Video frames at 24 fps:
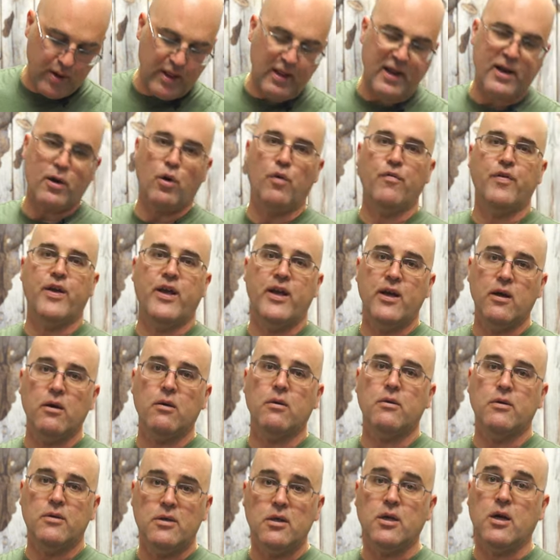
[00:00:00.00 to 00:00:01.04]
way like over
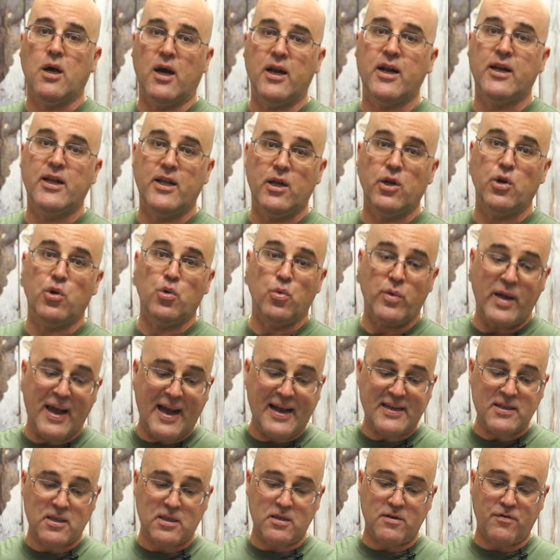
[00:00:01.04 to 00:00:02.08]
here, you kind of need a new
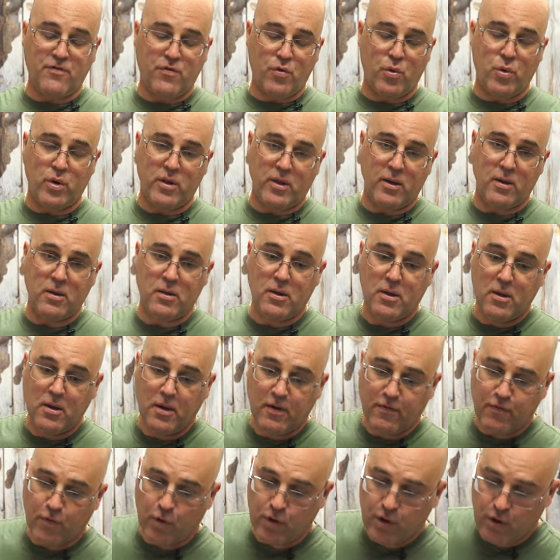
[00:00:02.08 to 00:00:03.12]
gasket for the,
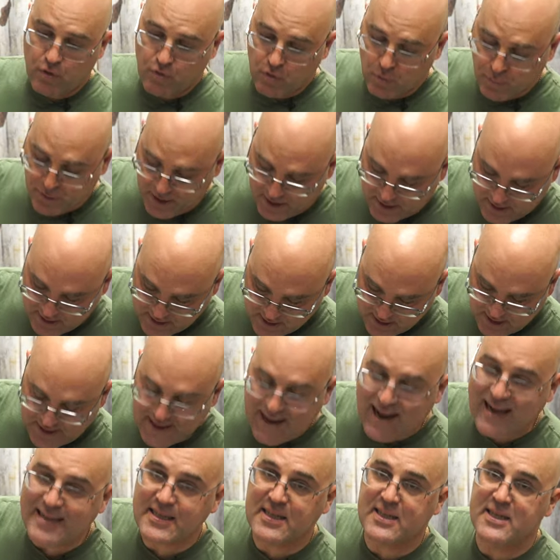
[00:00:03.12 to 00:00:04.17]
for the group head. There's a
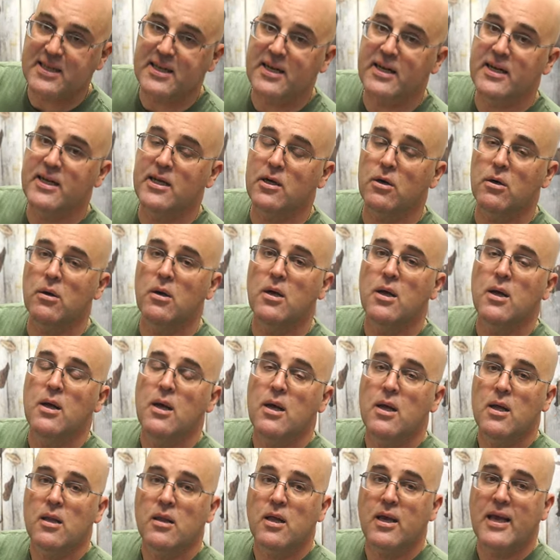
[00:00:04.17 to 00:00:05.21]
gasket in here.
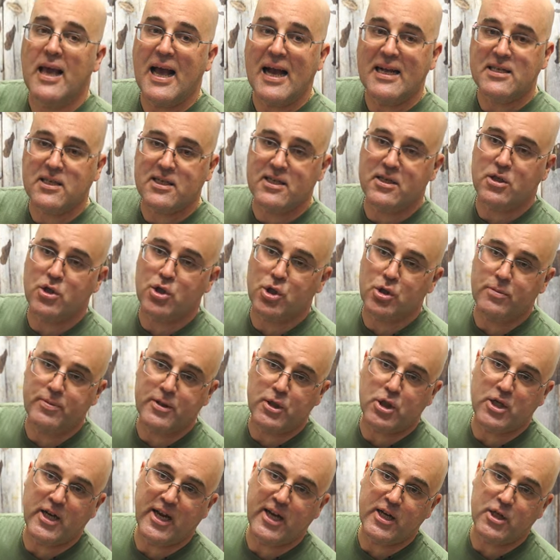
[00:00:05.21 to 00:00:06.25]
The gaskets should be
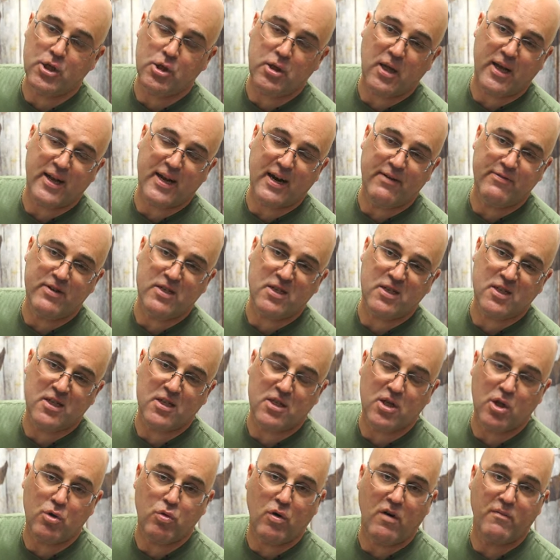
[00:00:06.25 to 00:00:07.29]
changed like every six
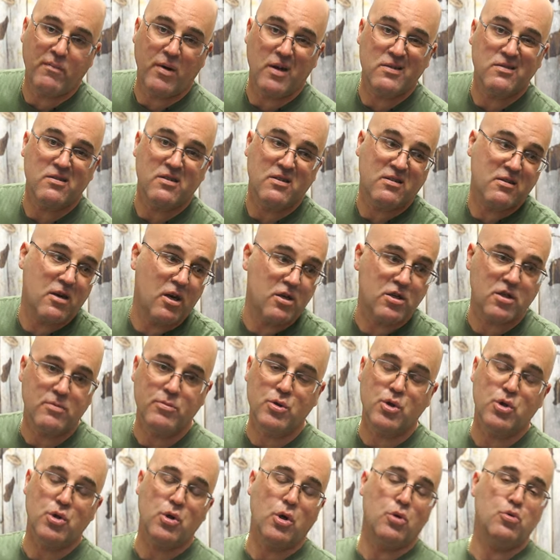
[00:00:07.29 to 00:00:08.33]
to 12 months. There's
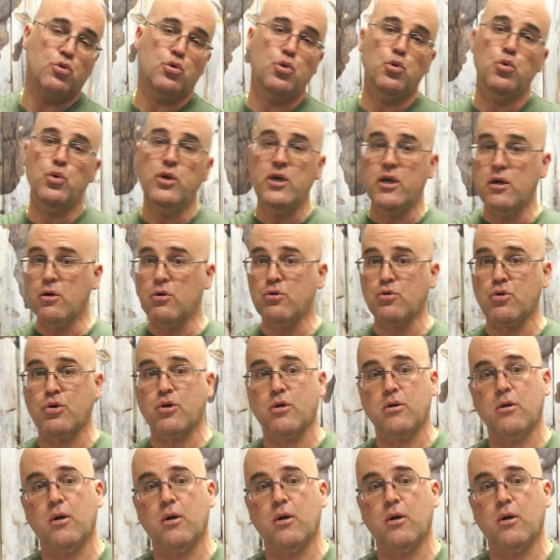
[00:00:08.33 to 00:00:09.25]
customers who go two years.